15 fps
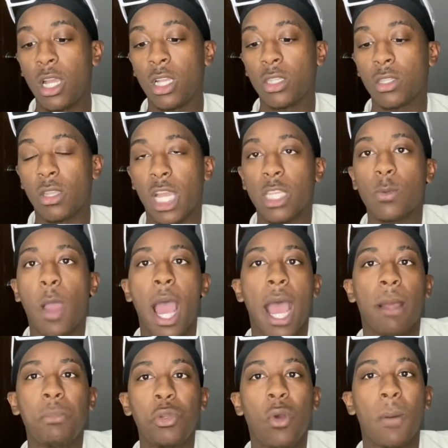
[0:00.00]
So that's why
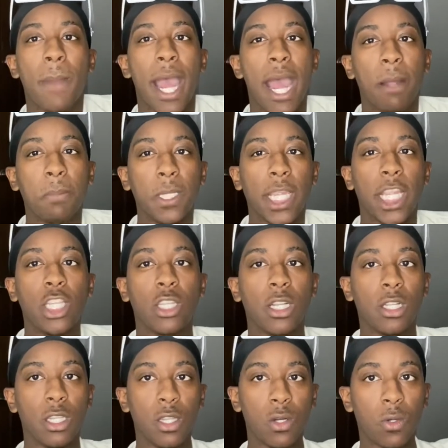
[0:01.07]
I'm doing my application
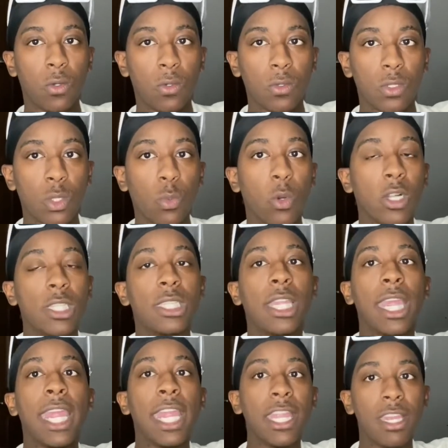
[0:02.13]
a little towards
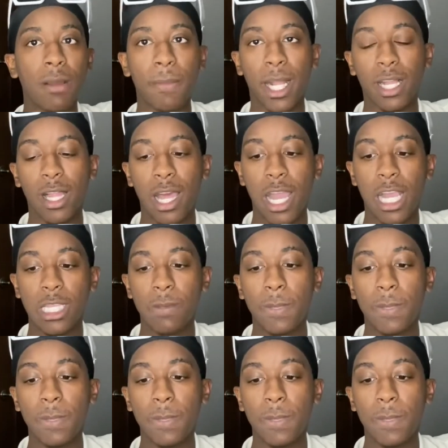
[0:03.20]
the end of my class,